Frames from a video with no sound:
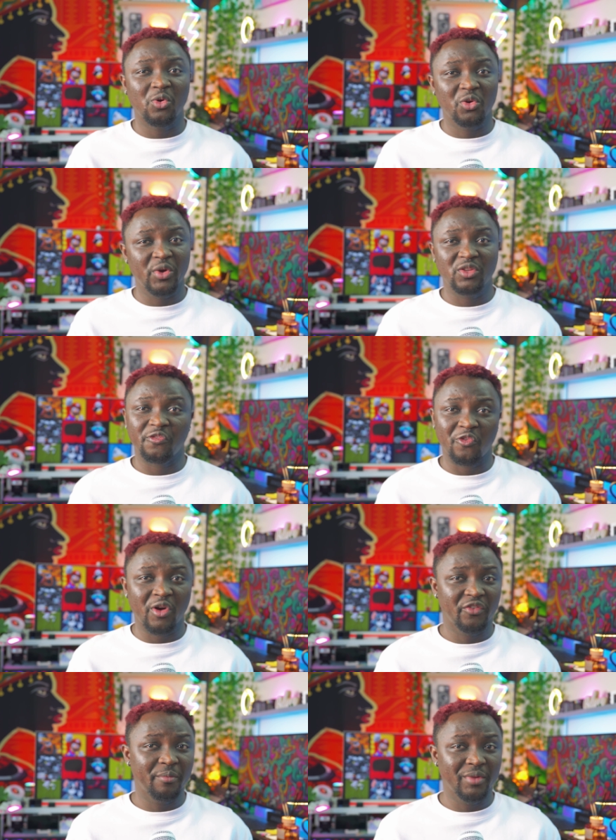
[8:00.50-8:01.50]
all the way to
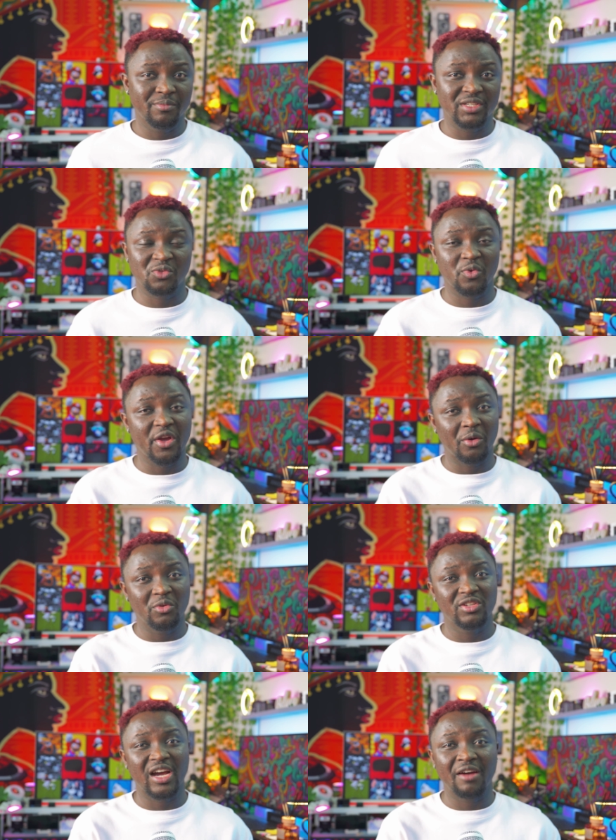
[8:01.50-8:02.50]
400mm, where you are
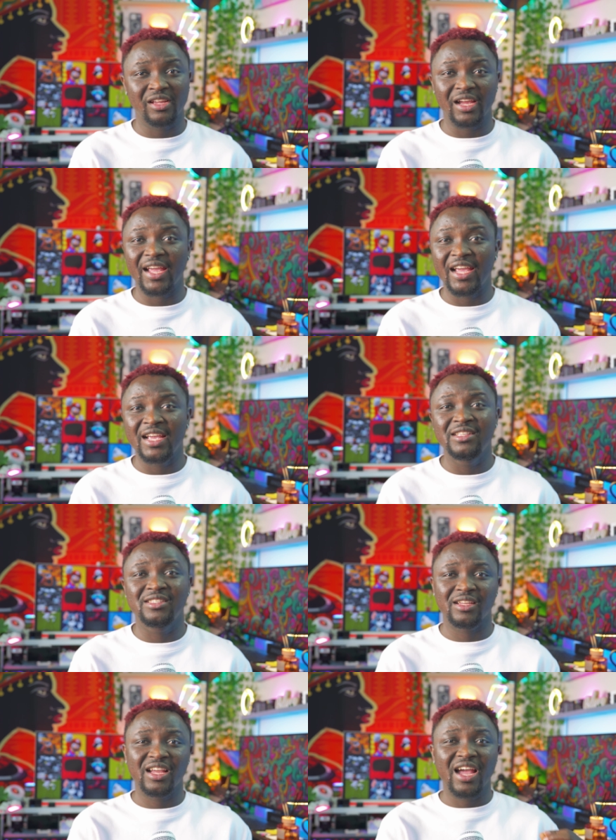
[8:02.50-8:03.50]
going to have the
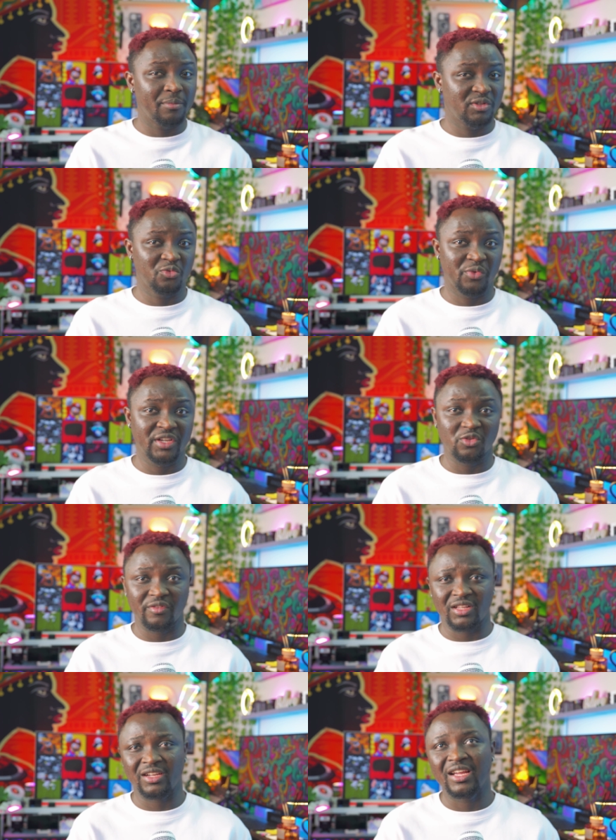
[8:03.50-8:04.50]
8 aperture range
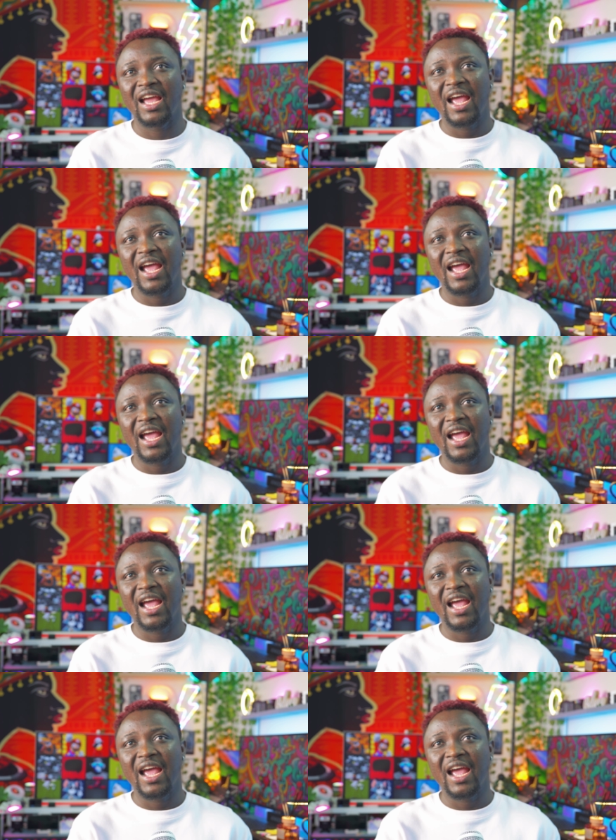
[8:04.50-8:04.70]
over there.